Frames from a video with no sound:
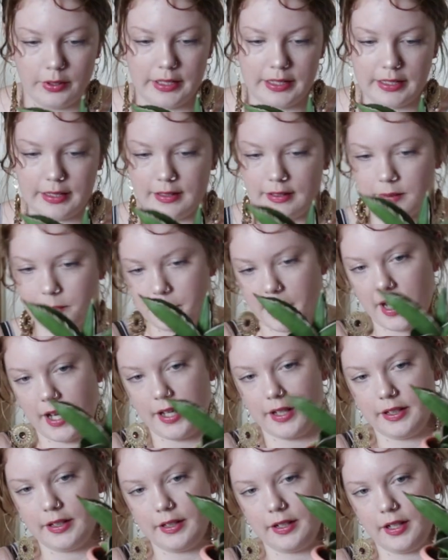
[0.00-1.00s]
it is
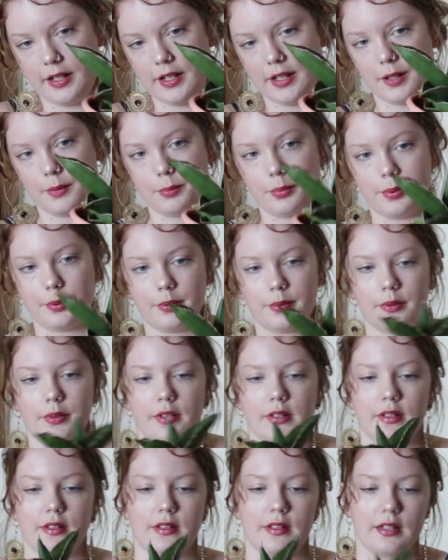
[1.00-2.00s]
potted up.
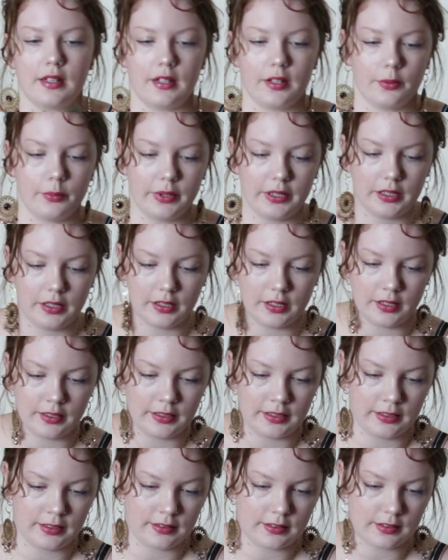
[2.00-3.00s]
Let's see, are we good on
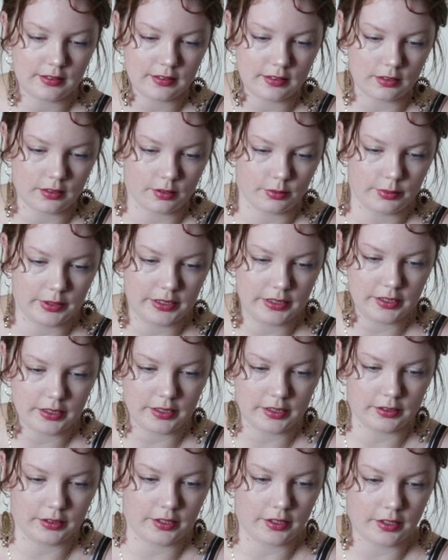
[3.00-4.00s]
this? Are we
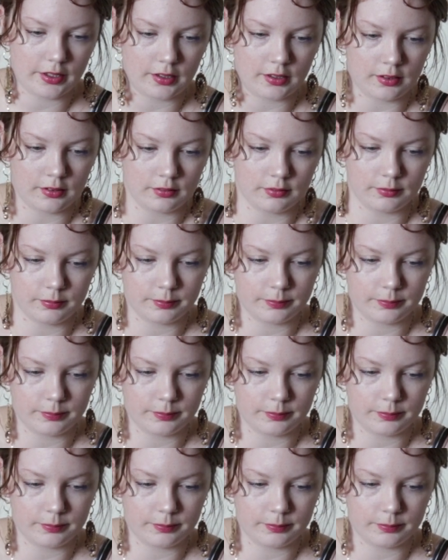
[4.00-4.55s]
good, girl?